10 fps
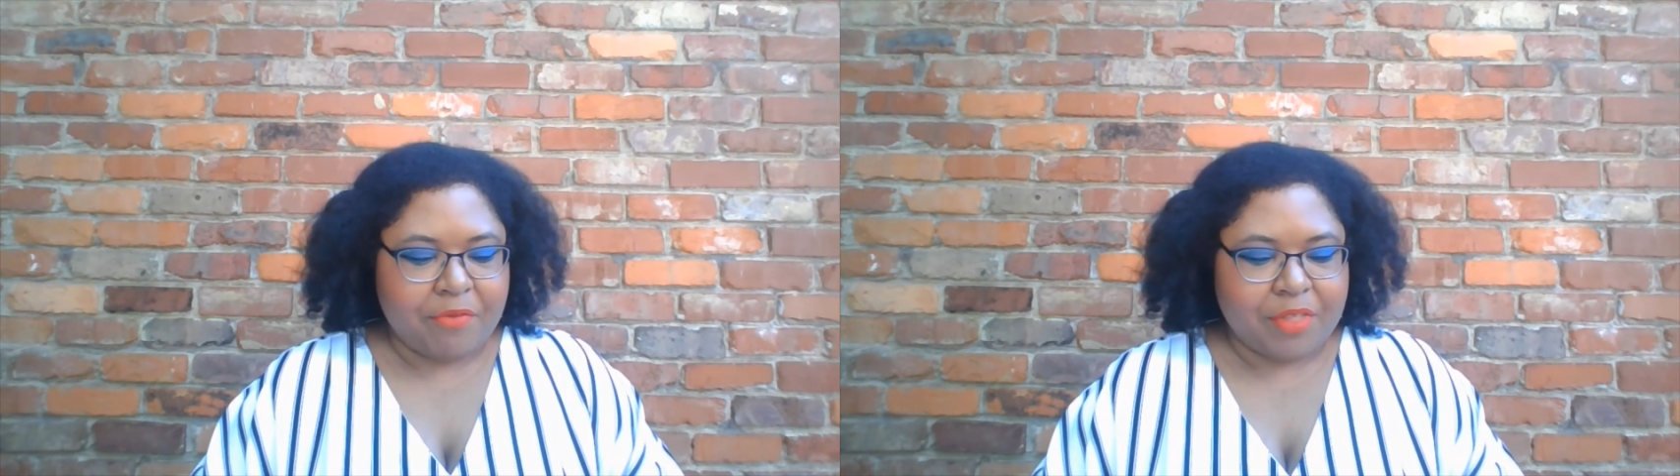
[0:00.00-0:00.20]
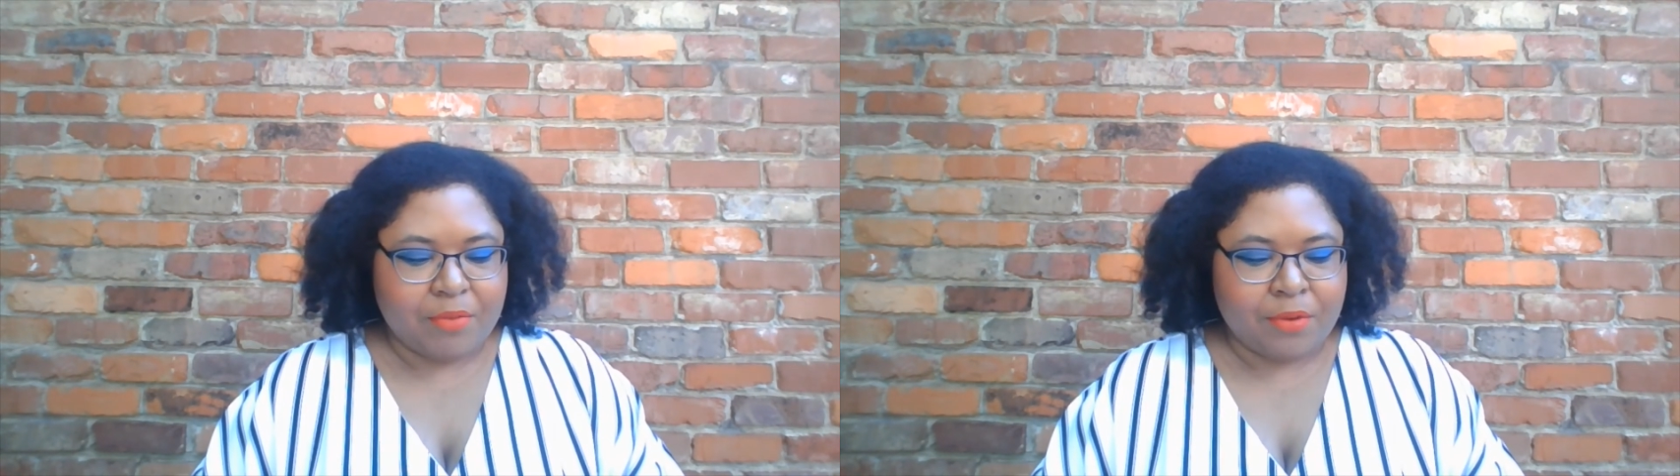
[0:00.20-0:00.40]

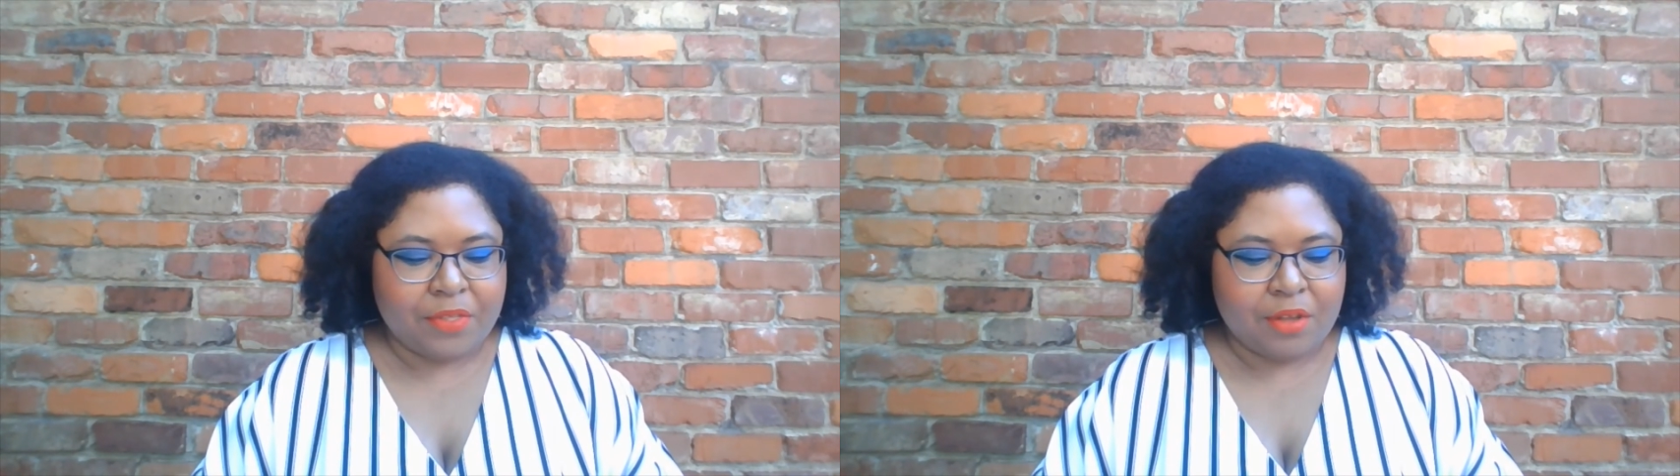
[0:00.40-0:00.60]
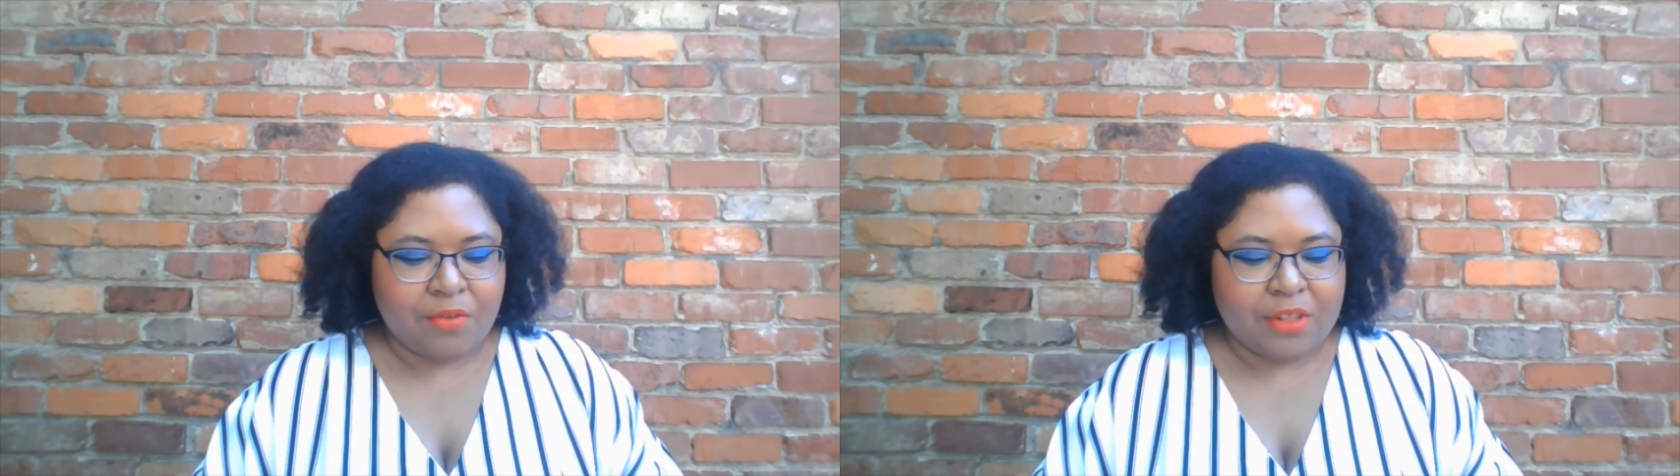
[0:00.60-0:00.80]
They weren't
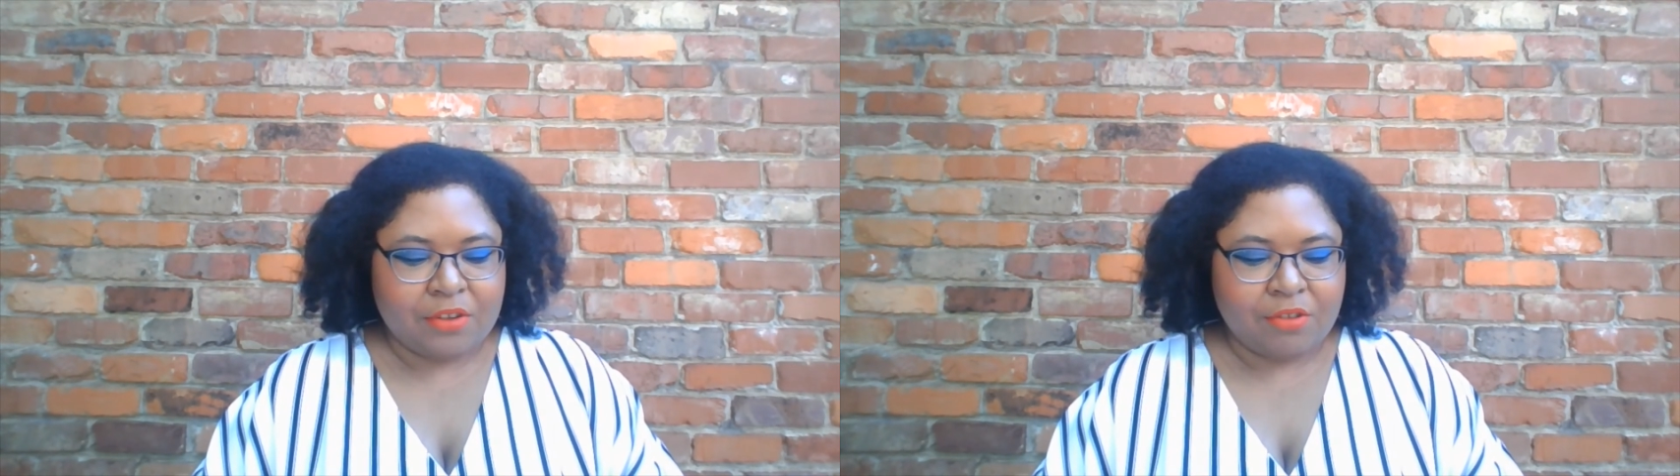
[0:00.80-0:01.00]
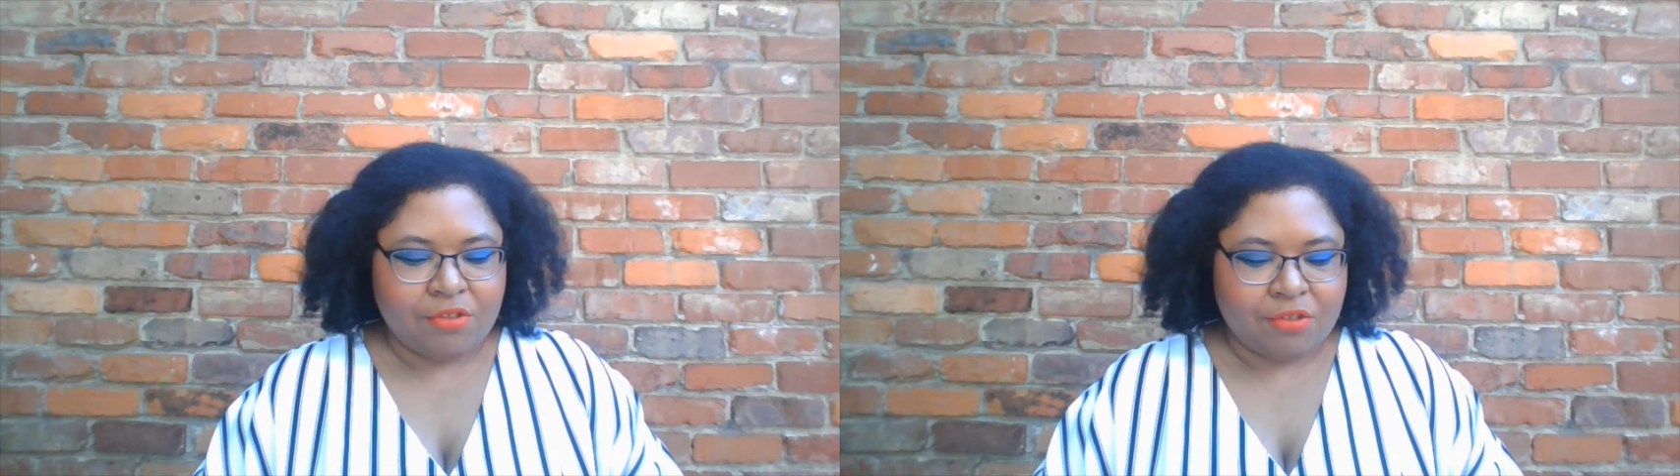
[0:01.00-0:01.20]
the only
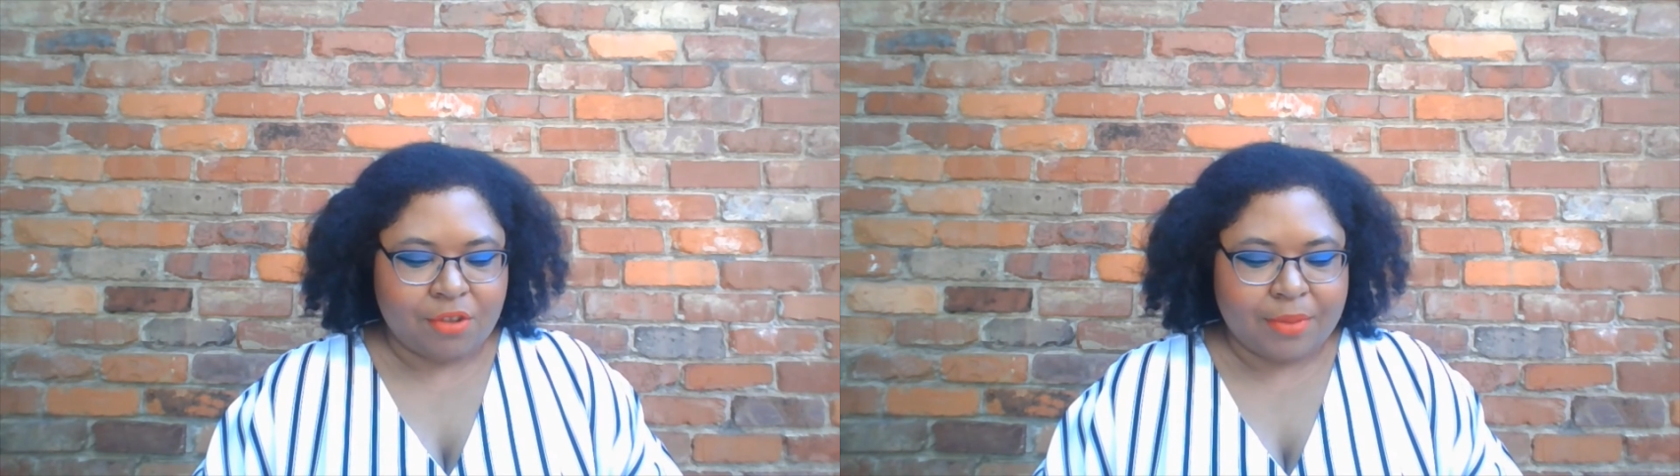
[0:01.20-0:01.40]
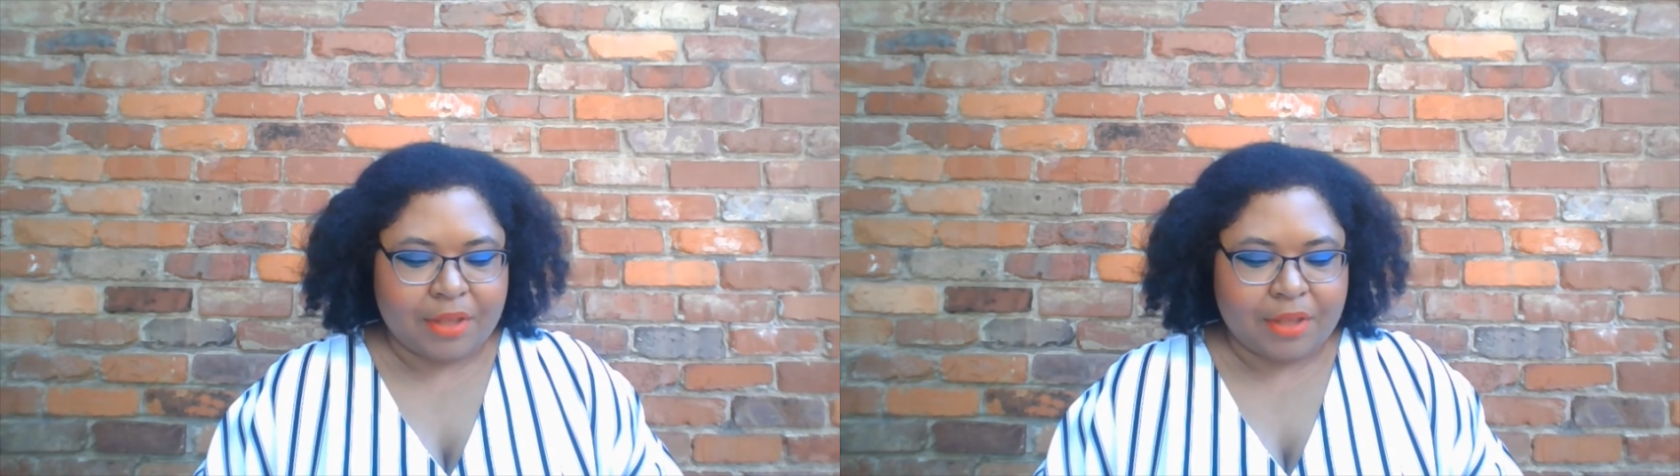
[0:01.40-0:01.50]
children to be